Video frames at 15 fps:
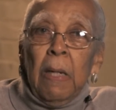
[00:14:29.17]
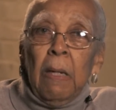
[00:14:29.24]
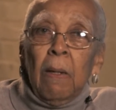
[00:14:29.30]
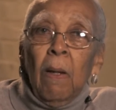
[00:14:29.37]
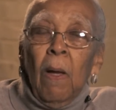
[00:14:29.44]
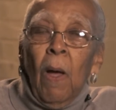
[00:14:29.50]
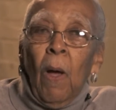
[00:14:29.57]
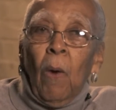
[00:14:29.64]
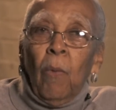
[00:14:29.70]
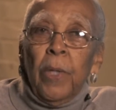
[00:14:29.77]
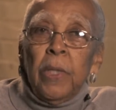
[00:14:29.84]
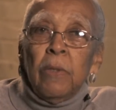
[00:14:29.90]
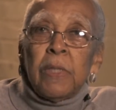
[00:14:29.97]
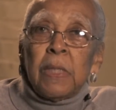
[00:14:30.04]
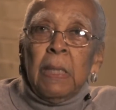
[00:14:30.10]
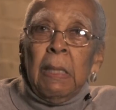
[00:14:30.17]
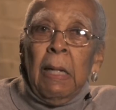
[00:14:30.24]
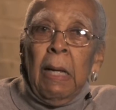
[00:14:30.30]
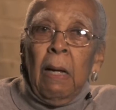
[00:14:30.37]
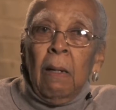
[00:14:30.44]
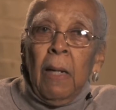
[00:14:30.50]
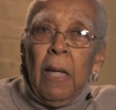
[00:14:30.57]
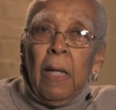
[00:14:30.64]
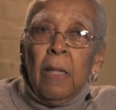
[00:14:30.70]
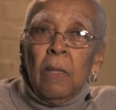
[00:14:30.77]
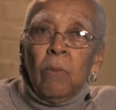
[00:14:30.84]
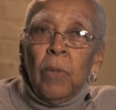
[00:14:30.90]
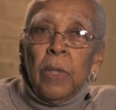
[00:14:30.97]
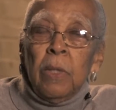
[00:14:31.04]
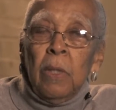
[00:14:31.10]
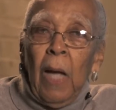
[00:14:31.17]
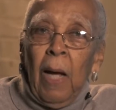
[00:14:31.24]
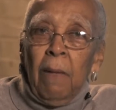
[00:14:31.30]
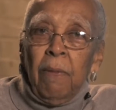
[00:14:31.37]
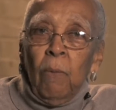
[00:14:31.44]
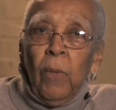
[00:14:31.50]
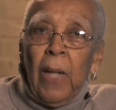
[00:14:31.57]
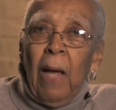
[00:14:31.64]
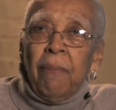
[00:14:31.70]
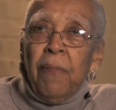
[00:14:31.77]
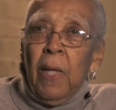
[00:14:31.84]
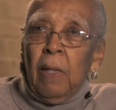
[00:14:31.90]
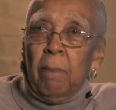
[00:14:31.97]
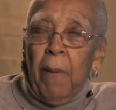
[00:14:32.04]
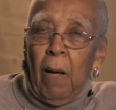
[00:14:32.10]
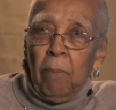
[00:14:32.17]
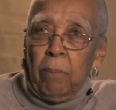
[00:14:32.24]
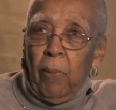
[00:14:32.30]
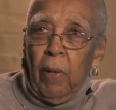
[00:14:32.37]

and when you sit down and when I think about